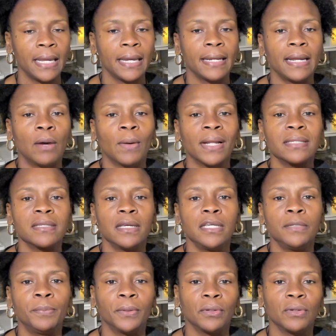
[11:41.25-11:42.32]
Now, when I tell
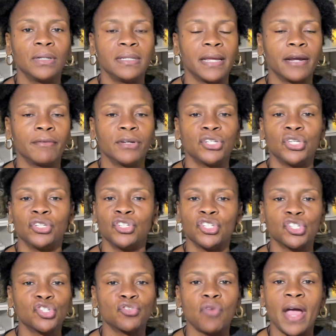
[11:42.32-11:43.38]
you put on the area,
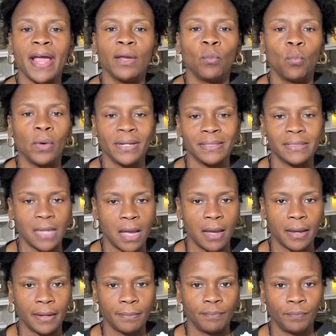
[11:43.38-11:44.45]
just try it one
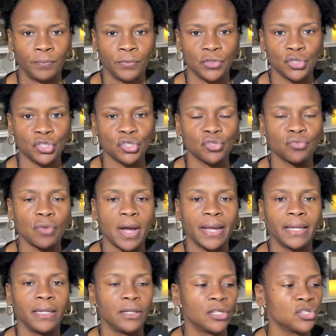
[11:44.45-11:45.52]
time. Just try
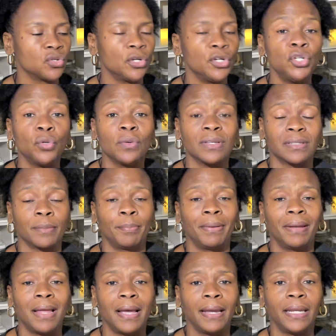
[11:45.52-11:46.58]
it, because all you're doing is
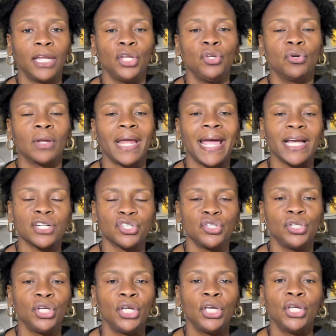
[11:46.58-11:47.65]
applying, and you're going to
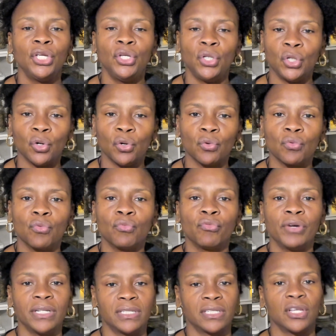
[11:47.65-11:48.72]
actually, you know,
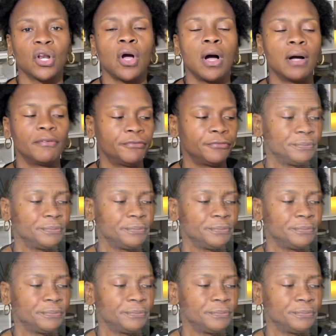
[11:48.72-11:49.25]
rinse it off.